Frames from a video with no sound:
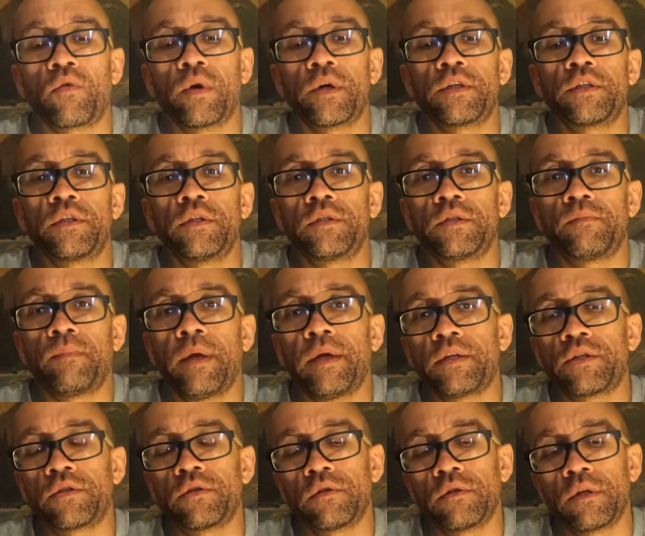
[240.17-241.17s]
questions,
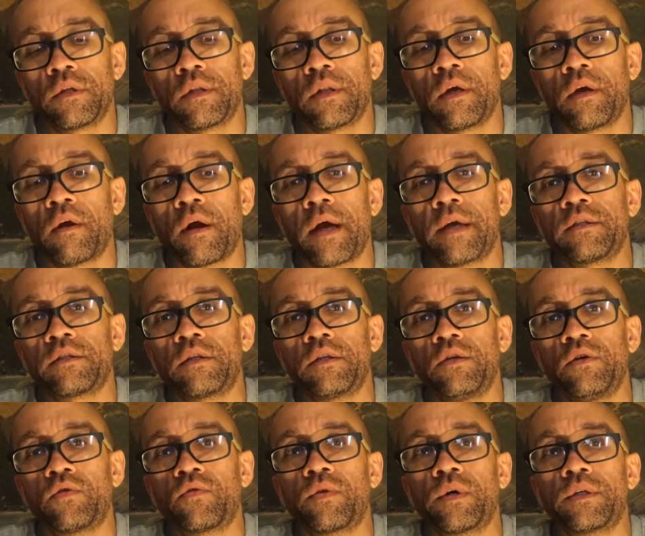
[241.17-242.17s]
make sure that they are
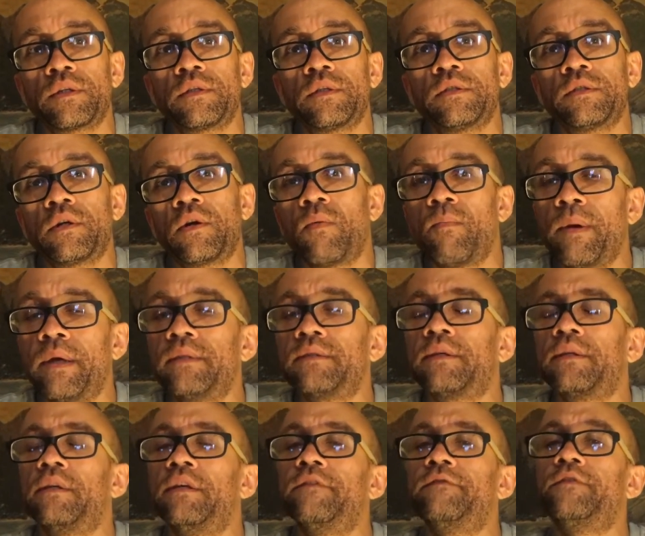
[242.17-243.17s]
asking you questions that are meant
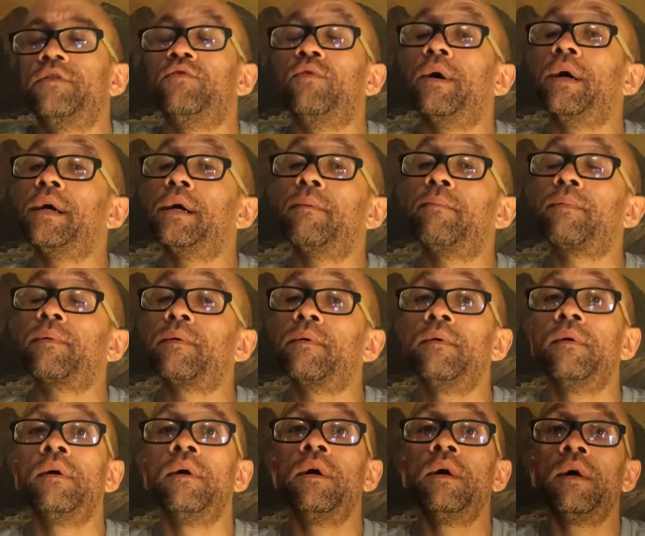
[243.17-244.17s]
to lift you up
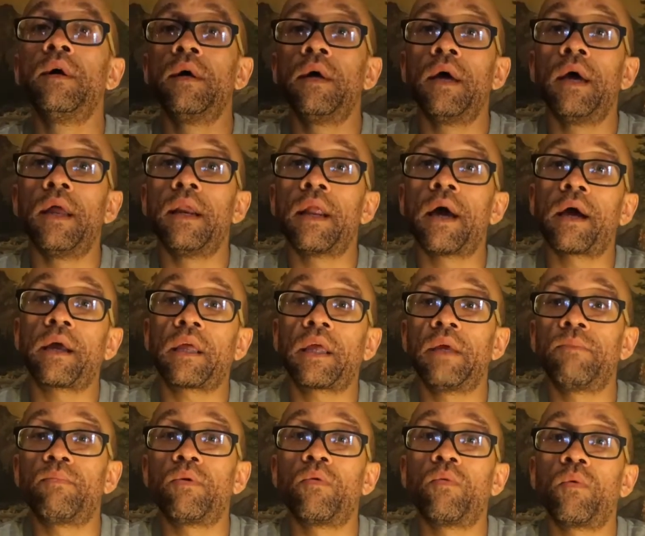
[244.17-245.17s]
and not
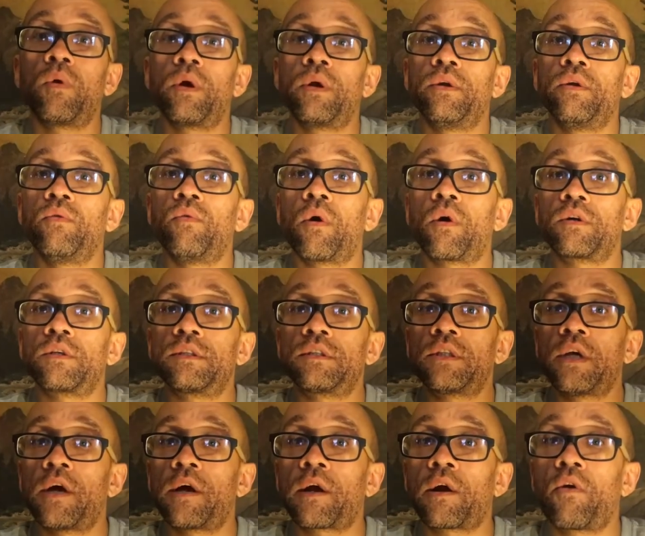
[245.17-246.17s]
keep you where you are
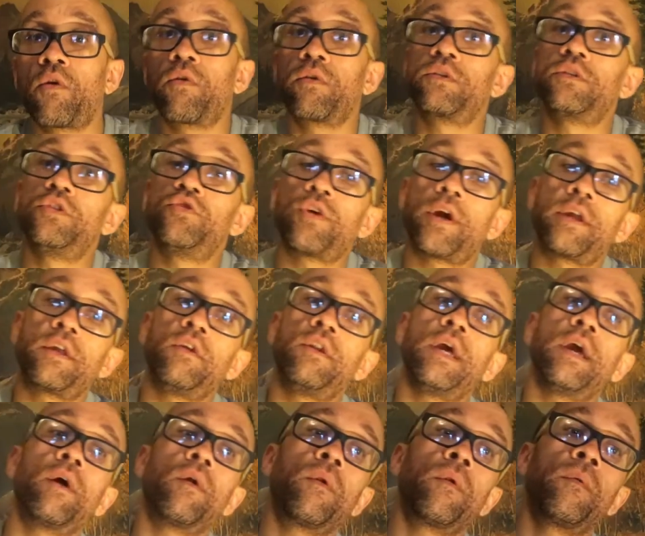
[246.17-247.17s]
stuck or to drag you
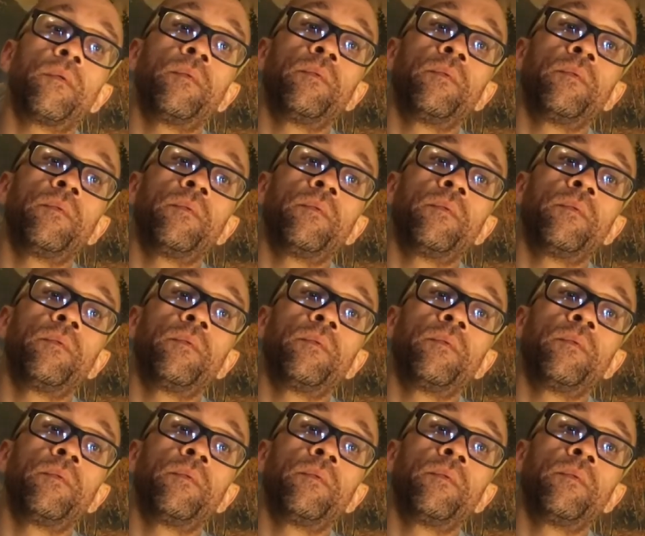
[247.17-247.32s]
down.